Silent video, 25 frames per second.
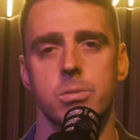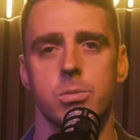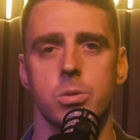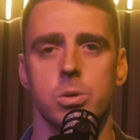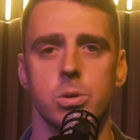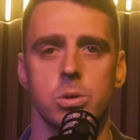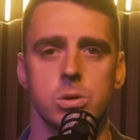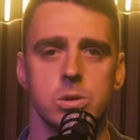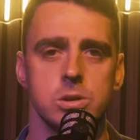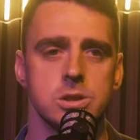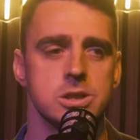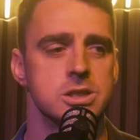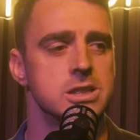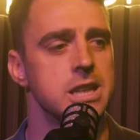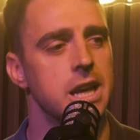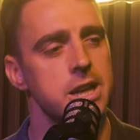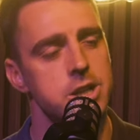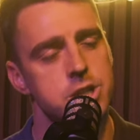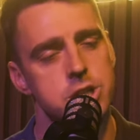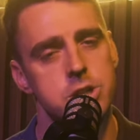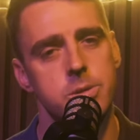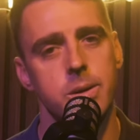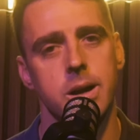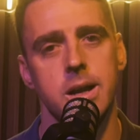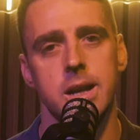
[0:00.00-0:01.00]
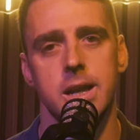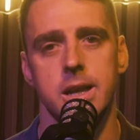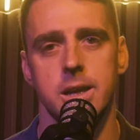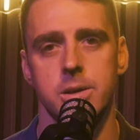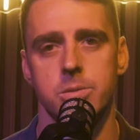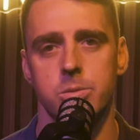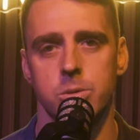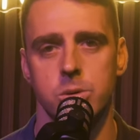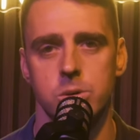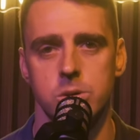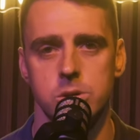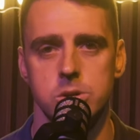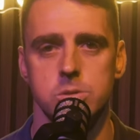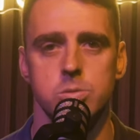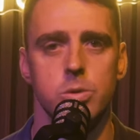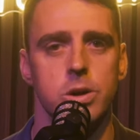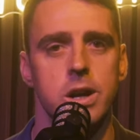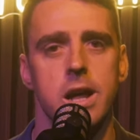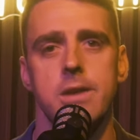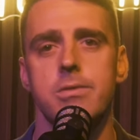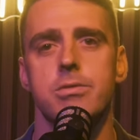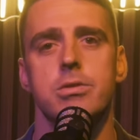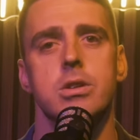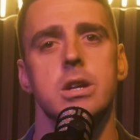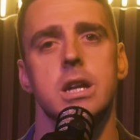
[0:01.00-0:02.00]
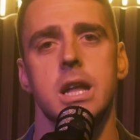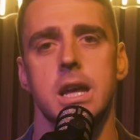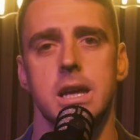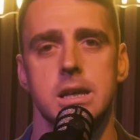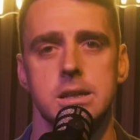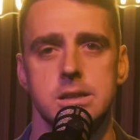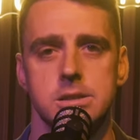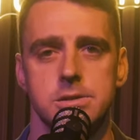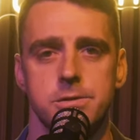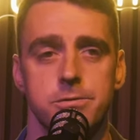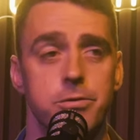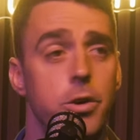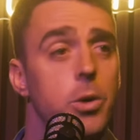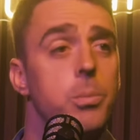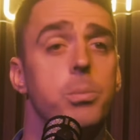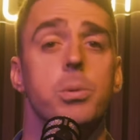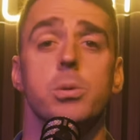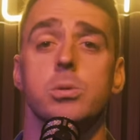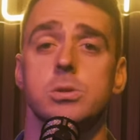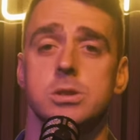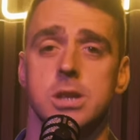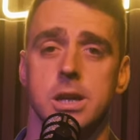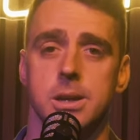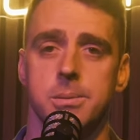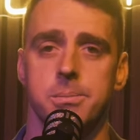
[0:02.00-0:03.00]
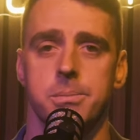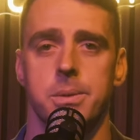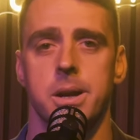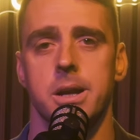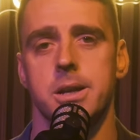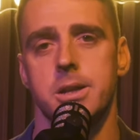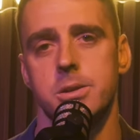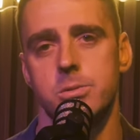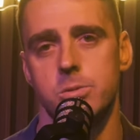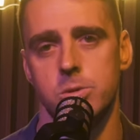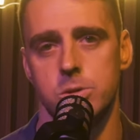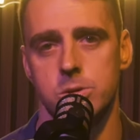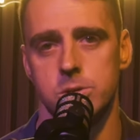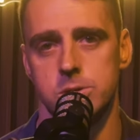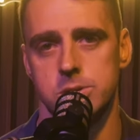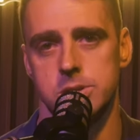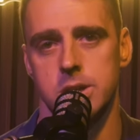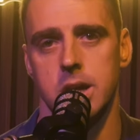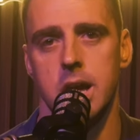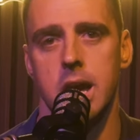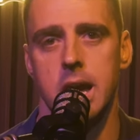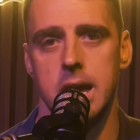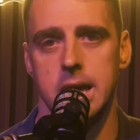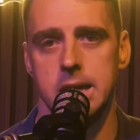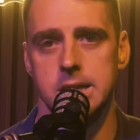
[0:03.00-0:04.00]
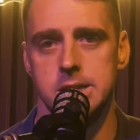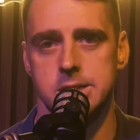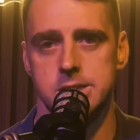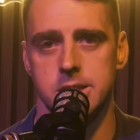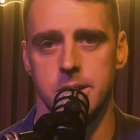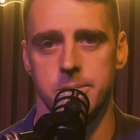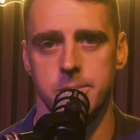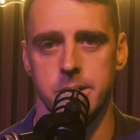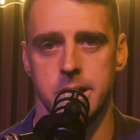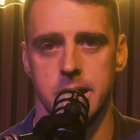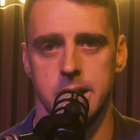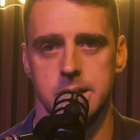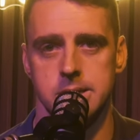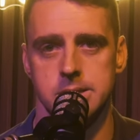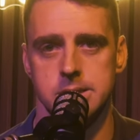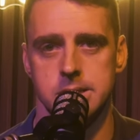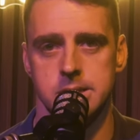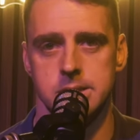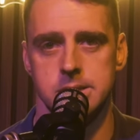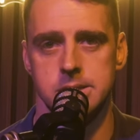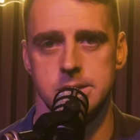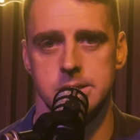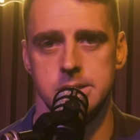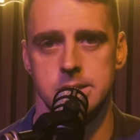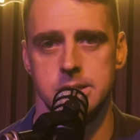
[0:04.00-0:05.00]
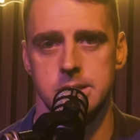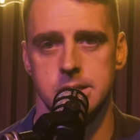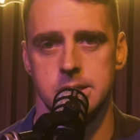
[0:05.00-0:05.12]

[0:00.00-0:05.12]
wars, sexuality wars, whatever it is. Football team bloody wars in some cases.